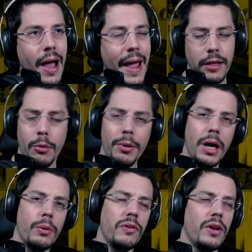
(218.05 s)
At the moment,
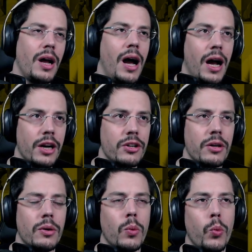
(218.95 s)
I would say the
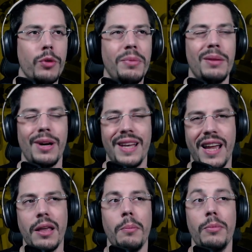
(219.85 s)
Archer would be in my
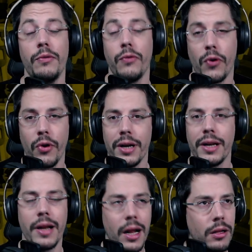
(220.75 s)
deck before
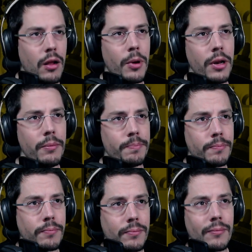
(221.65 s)
the Dart Goblin.
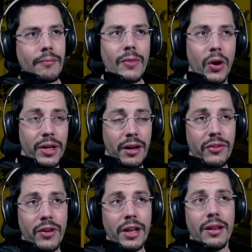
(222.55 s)
On the other
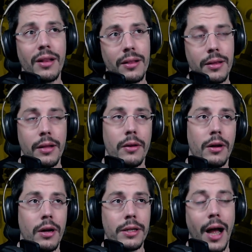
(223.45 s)
side,
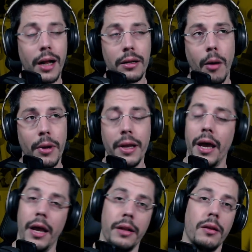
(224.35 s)
Dart Goblin
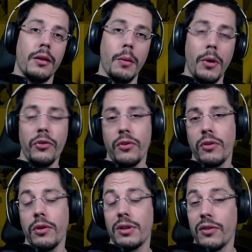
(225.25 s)
had the most
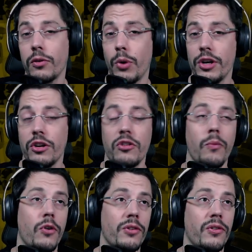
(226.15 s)
disadvantage
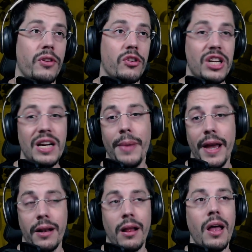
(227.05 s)
versus the Shield
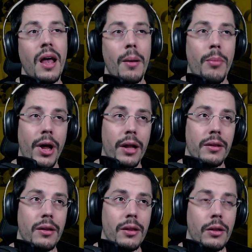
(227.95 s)
Maiden.
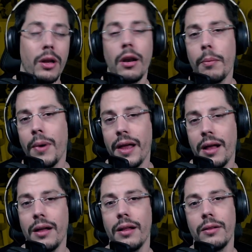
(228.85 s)
But not a lot of players